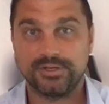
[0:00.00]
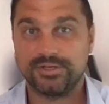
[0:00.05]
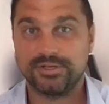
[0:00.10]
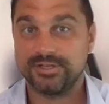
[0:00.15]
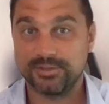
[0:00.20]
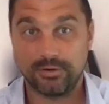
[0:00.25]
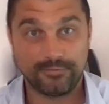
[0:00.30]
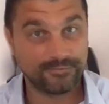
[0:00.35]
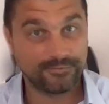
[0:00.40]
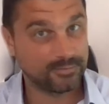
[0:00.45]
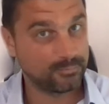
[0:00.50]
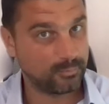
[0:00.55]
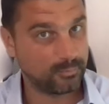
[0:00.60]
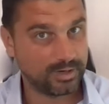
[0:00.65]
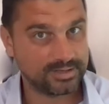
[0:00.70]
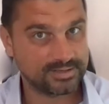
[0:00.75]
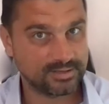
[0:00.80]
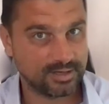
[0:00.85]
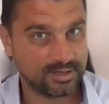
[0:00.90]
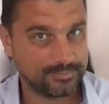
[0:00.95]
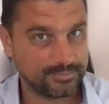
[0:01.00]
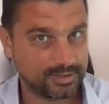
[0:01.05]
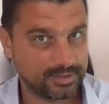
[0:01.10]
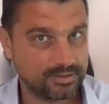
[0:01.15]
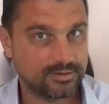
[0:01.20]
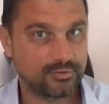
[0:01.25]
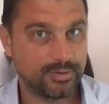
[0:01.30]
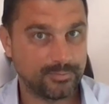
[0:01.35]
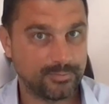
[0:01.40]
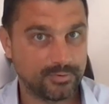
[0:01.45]
which is often where
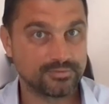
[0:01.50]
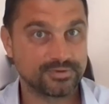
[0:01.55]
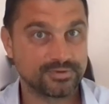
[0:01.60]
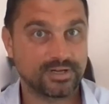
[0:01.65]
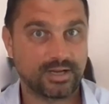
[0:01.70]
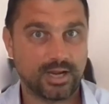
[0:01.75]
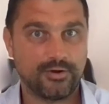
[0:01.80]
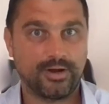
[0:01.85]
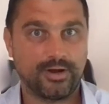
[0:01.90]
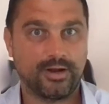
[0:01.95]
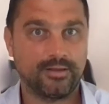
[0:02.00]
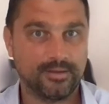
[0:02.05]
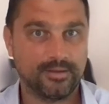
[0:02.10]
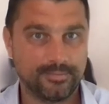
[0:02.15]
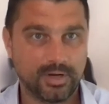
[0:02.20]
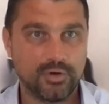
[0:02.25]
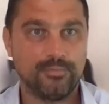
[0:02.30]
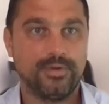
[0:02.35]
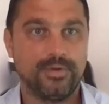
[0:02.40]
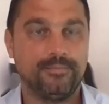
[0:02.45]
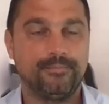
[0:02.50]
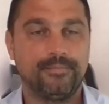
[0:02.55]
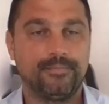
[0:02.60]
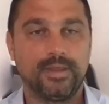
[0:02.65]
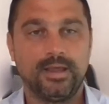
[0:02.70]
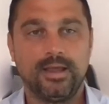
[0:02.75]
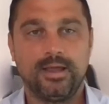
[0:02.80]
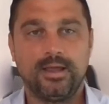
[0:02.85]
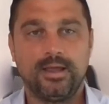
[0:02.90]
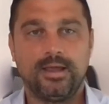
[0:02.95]
cyber criminals are going at the
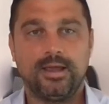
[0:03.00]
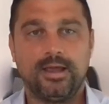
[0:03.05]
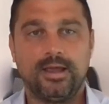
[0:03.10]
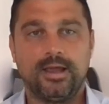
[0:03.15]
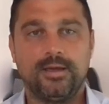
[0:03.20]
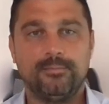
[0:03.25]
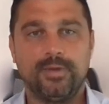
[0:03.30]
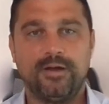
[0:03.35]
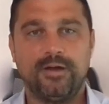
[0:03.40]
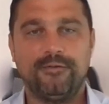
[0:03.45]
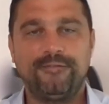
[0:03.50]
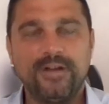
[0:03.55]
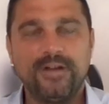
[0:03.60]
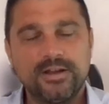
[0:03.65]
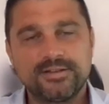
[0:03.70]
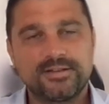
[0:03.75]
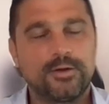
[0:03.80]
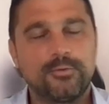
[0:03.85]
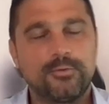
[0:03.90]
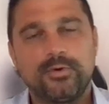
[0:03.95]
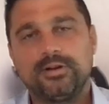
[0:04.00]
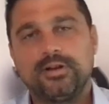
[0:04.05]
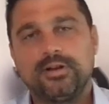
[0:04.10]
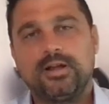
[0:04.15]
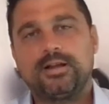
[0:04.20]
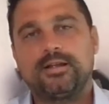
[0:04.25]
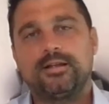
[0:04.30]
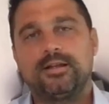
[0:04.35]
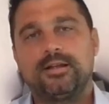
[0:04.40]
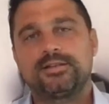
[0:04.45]
moment. Um, I feel as though we're in
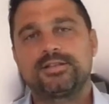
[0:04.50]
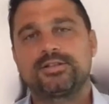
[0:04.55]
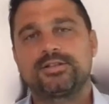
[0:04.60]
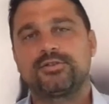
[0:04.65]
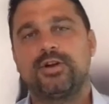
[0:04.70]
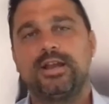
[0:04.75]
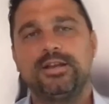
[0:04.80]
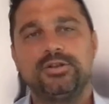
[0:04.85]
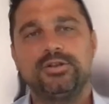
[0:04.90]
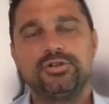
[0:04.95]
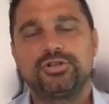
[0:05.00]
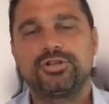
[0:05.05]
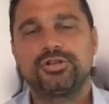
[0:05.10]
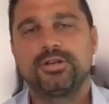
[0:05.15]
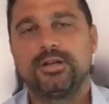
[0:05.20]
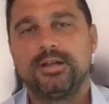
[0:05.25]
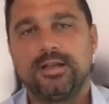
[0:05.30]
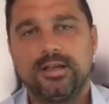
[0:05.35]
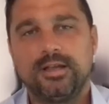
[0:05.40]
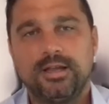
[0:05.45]
like a, a strange